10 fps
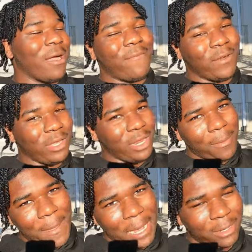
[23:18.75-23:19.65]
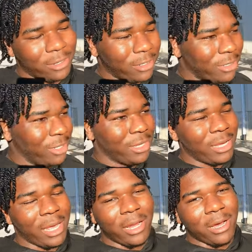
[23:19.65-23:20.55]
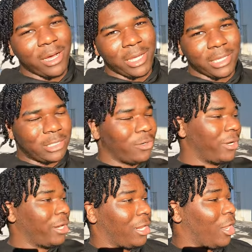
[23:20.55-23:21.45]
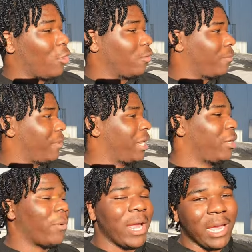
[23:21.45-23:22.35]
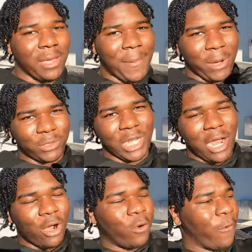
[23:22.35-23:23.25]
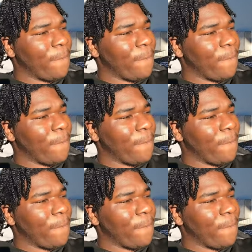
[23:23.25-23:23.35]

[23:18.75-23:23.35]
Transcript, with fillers: I'm finna get up out of here and uh, get to another load. But anyway, I get back with y'all